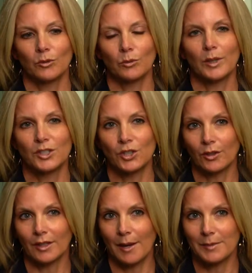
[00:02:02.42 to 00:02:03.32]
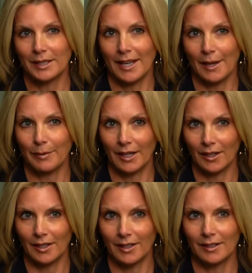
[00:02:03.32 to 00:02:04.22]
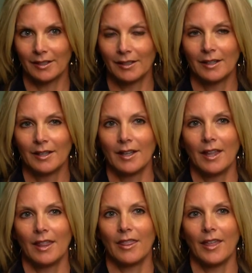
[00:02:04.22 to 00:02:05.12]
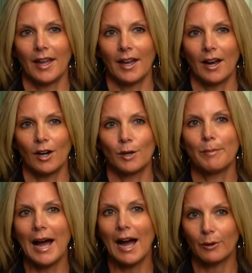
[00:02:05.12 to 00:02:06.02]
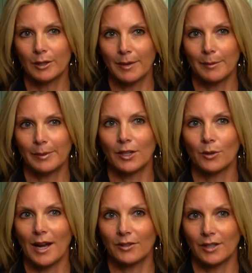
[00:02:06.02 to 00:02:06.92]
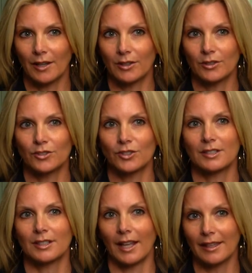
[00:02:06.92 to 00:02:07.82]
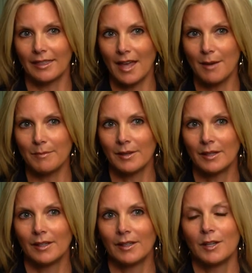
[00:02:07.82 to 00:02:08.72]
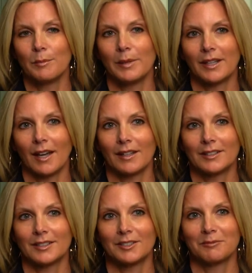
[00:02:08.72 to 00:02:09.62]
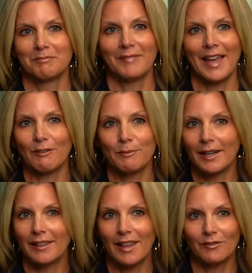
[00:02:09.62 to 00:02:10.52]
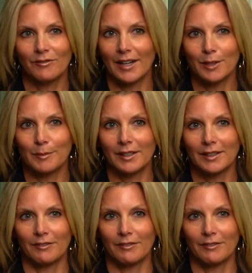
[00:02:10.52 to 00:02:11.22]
When children come to Camp Aaron, they are empowered by being around others just like them because they haven't been in that environment.